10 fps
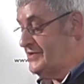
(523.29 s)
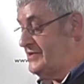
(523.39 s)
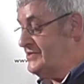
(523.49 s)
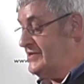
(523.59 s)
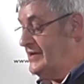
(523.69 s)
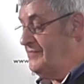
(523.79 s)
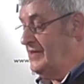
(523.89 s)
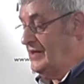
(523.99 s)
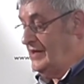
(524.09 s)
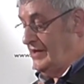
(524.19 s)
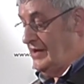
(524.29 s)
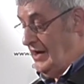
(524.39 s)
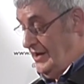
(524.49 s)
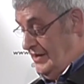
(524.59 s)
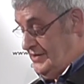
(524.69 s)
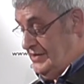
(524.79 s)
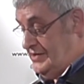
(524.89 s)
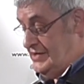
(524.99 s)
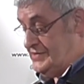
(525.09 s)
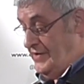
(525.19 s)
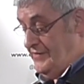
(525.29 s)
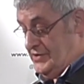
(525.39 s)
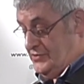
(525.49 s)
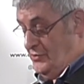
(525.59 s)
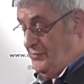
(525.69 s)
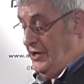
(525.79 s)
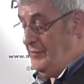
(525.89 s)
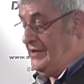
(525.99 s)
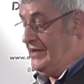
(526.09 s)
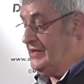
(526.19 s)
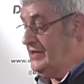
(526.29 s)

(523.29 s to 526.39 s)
This is a very, very short poem.